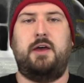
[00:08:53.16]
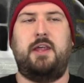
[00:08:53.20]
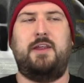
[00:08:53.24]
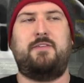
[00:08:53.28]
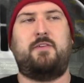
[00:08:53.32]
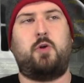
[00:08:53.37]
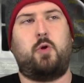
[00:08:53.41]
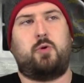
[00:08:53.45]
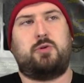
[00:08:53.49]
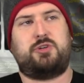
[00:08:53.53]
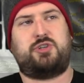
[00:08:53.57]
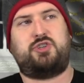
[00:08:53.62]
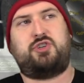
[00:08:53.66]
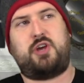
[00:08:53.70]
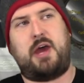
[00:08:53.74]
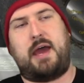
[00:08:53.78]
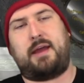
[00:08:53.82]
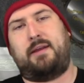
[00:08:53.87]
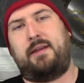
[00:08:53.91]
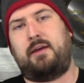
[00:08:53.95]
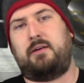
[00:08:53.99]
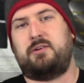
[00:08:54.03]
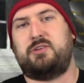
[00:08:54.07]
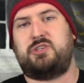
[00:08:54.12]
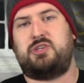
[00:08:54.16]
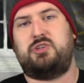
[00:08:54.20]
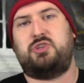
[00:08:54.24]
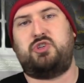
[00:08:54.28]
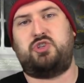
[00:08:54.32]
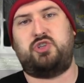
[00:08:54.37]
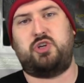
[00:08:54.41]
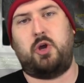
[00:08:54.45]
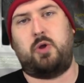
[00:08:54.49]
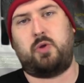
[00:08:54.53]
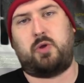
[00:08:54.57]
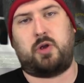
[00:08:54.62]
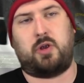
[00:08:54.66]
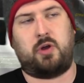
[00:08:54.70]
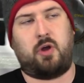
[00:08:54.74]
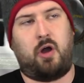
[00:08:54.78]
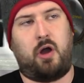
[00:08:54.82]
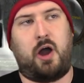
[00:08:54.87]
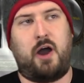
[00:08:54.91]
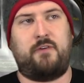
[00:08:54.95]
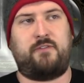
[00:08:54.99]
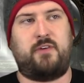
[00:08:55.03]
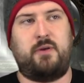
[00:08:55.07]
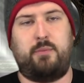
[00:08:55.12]
And of course, Jack Nicholson's Joker,
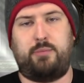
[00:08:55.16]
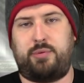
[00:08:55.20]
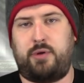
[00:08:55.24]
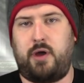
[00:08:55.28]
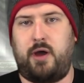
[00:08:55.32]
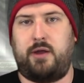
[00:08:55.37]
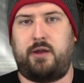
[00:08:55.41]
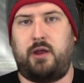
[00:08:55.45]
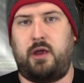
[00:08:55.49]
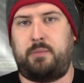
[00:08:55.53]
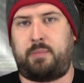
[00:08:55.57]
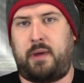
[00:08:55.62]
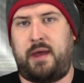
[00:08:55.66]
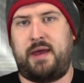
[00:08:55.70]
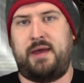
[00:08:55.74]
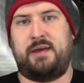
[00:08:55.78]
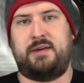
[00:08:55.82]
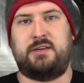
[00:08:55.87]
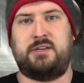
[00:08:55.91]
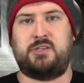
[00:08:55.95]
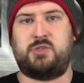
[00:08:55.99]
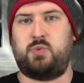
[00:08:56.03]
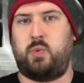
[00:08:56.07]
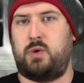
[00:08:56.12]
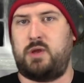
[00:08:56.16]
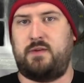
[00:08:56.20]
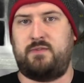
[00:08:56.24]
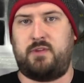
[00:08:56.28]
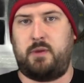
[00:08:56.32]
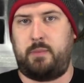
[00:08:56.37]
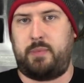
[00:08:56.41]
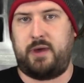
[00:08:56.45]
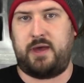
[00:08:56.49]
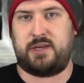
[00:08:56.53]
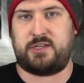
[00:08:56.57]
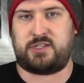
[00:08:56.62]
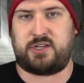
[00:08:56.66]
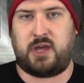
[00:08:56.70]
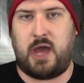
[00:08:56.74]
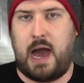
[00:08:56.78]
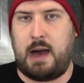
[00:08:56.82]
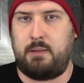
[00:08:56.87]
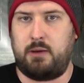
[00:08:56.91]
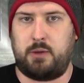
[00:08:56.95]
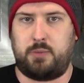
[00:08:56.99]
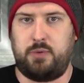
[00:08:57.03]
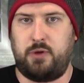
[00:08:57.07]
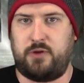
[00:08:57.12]
often brought up as one of the best
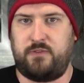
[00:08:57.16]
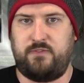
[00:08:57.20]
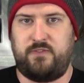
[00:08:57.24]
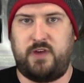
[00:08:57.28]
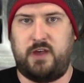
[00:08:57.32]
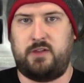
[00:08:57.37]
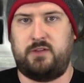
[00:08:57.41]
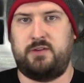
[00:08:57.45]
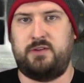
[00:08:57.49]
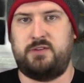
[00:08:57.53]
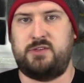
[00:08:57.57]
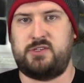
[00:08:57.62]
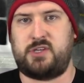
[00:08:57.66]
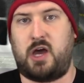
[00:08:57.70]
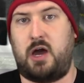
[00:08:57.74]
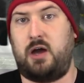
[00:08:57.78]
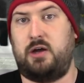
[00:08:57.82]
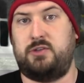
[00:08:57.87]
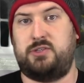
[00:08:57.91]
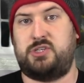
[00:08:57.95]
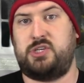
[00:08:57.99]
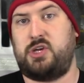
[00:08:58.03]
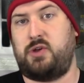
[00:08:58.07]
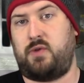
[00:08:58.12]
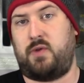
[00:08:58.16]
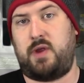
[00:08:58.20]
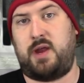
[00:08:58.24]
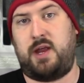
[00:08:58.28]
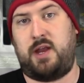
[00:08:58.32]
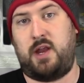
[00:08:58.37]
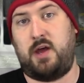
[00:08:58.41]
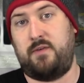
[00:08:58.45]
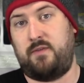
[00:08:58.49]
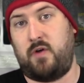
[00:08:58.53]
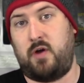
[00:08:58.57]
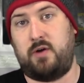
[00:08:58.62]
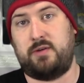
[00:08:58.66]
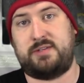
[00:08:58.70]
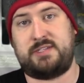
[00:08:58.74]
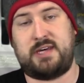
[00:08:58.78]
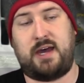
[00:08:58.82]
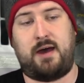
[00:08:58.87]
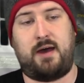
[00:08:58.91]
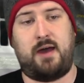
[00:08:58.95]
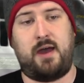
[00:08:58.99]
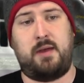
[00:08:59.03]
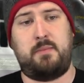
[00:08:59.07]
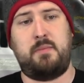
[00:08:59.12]
comic book villains on screen of all
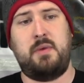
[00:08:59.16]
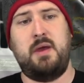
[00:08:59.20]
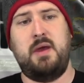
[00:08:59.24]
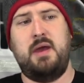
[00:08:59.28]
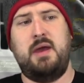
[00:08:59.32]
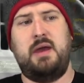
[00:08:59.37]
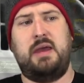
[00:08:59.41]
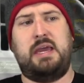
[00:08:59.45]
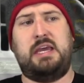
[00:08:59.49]
time.